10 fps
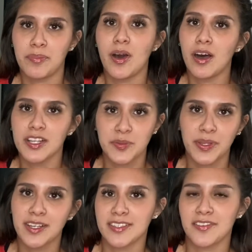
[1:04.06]
pause
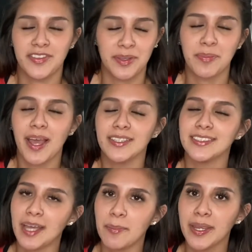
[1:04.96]
because of the
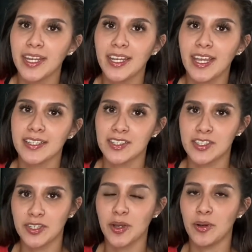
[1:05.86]
pandemic and
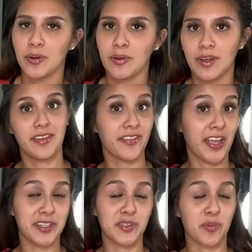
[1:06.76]
so
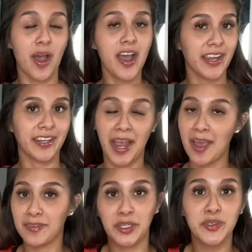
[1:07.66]
that's why I
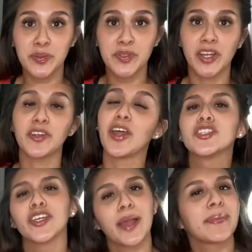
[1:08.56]
have a YouTube channel now. So
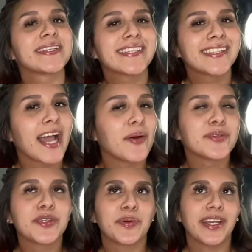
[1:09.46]
yeah, basically I was
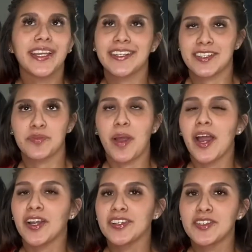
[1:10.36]
already
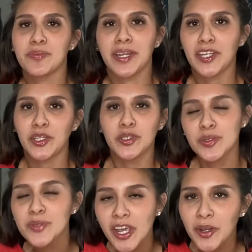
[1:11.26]
inspired to make a
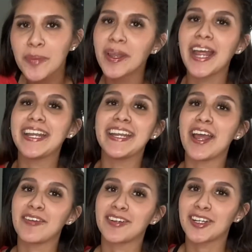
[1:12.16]
YouTube channel but I
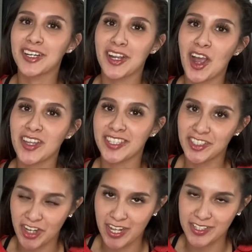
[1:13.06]
never got the
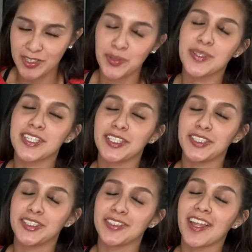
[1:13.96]
chance to
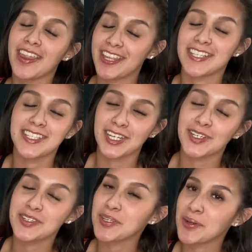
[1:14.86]
till this year,
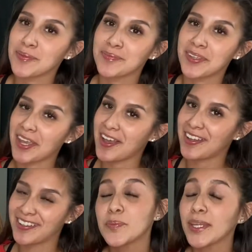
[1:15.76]
so yeah.
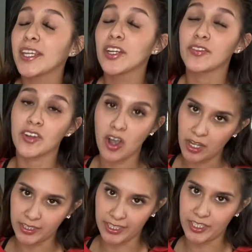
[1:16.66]
Speaking of
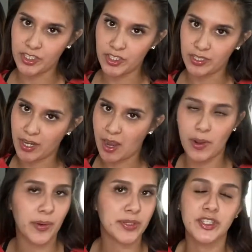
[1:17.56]
college and how
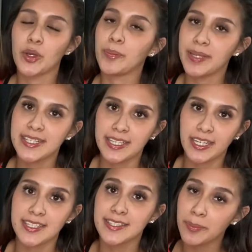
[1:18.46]
I was so busy,
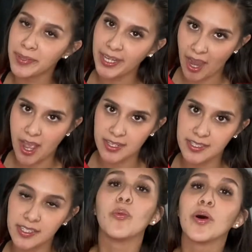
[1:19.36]
somebody
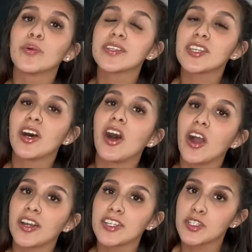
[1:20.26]
asked, what was the
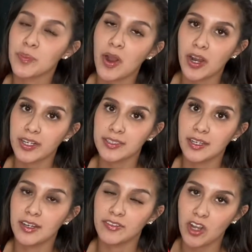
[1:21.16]
hardest part
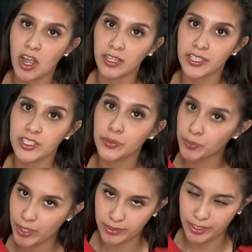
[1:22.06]
of college?
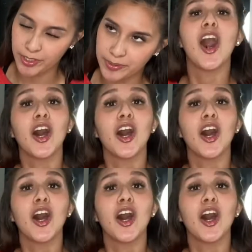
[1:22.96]
Well, girl,